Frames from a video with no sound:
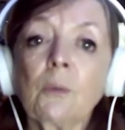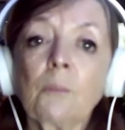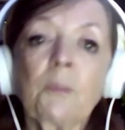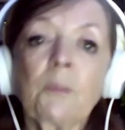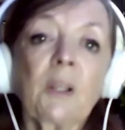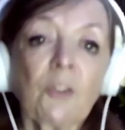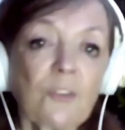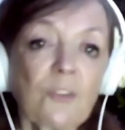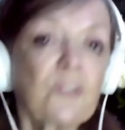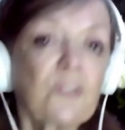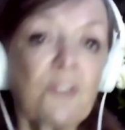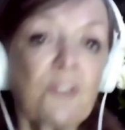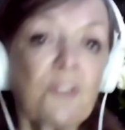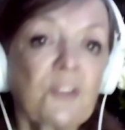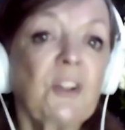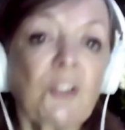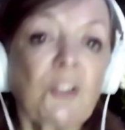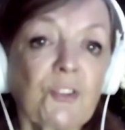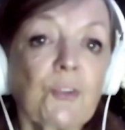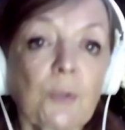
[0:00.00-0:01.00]
because it's
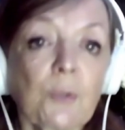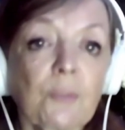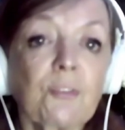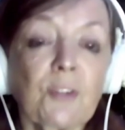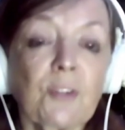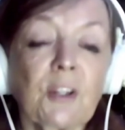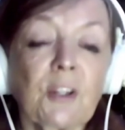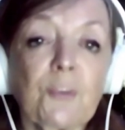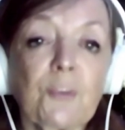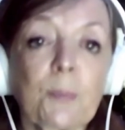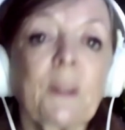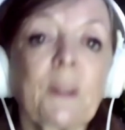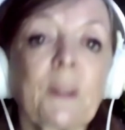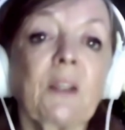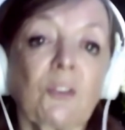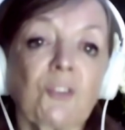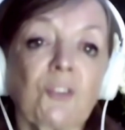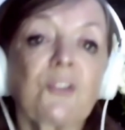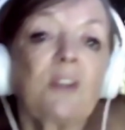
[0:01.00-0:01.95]
an issue of free speech.